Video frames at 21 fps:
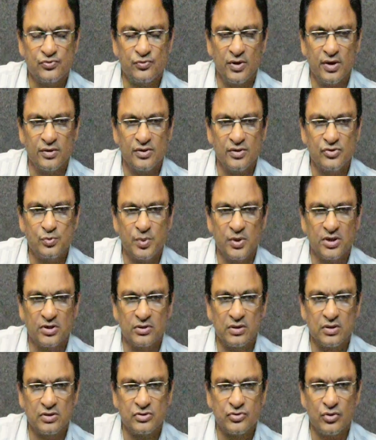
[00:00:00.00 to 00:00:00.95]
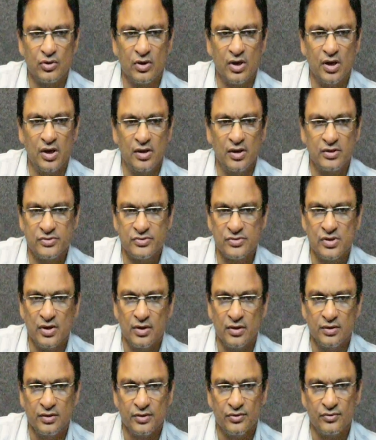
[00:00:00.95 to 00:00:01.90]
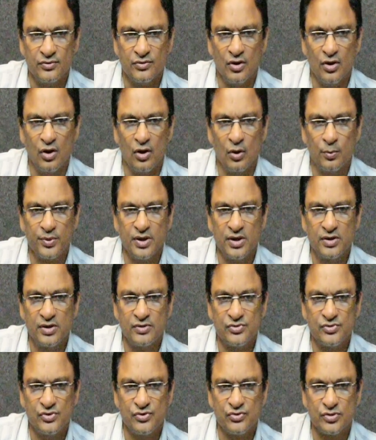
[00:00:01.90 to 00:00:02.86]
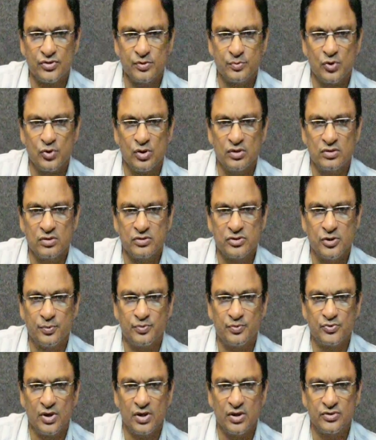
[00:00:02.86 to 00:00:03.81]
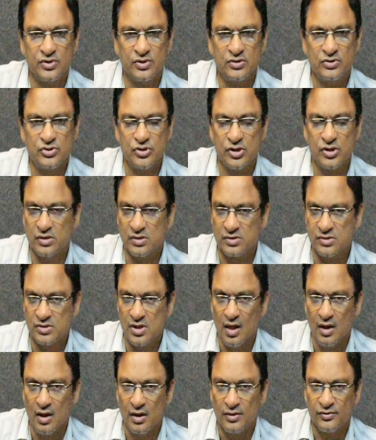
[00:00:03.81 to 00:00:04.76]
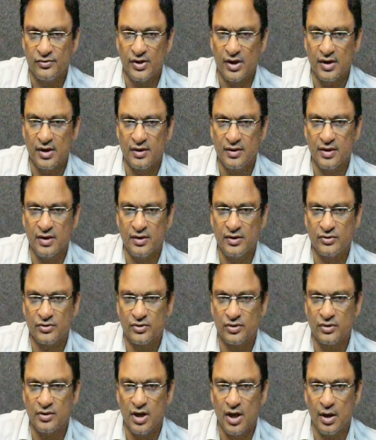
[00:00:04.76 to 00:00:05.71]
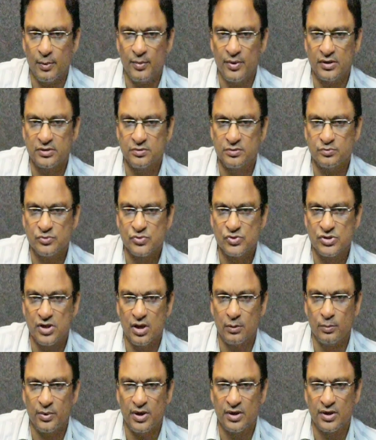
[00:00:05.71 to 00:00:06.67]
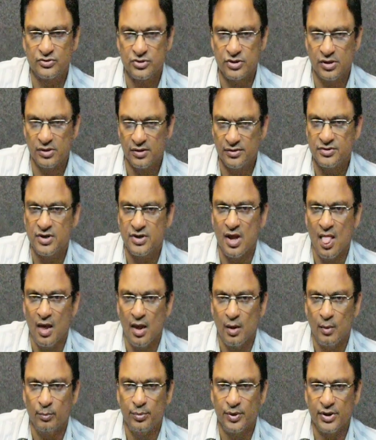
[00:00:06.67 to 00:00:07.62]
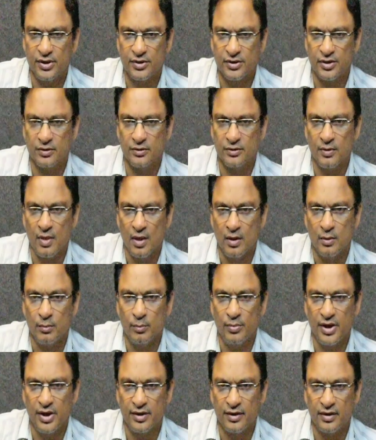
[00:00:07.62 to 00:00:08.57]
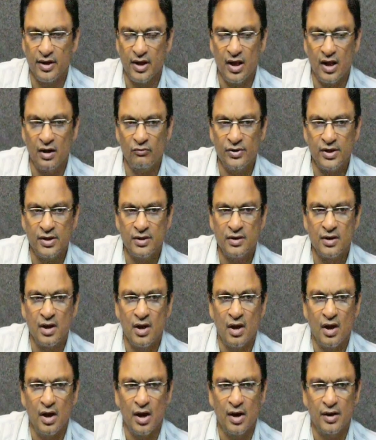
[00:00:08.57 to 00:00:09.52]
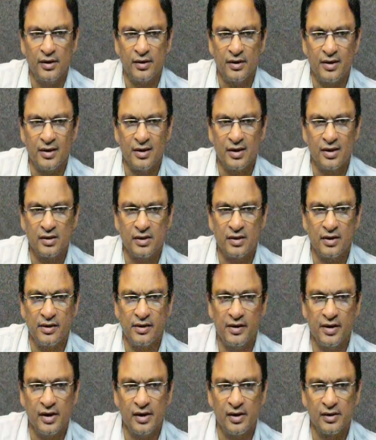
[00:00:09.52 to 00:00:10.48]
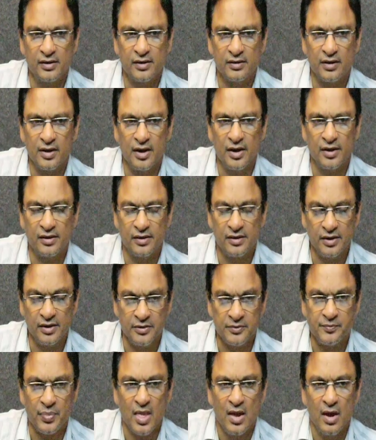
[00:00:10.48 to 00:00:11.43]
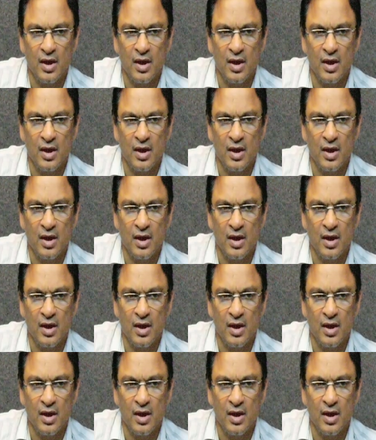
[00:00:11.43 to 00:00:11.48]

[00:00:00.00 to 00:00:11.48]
for this particular slides is the operating system concepts essentials, second edition, Abraham Selberchurch, Peter Bear Galvin and Greg Gagne,